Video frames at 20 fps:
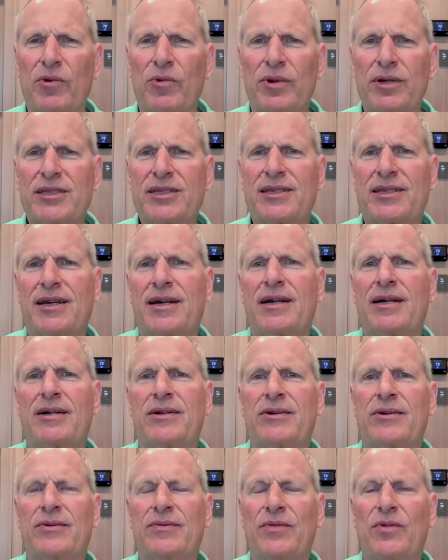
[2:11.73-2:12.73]
What's
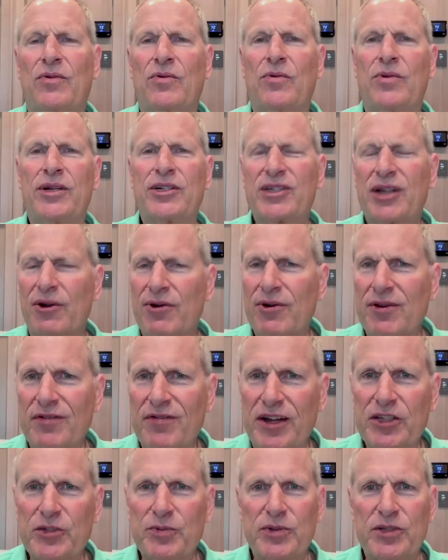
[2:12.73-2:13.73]
our, where's our
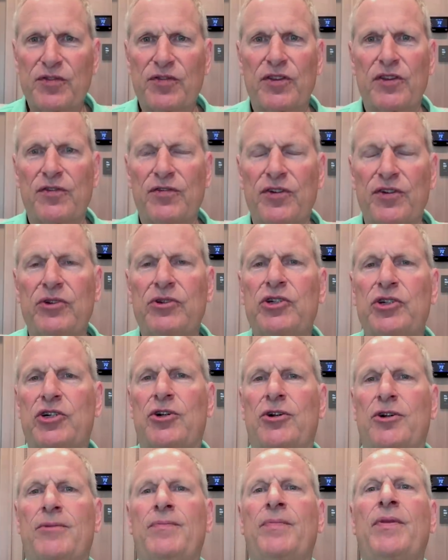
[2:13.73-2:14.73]
investments for the
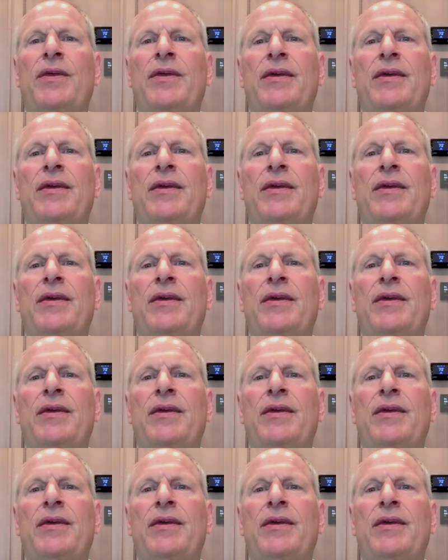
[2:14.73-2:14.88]
future?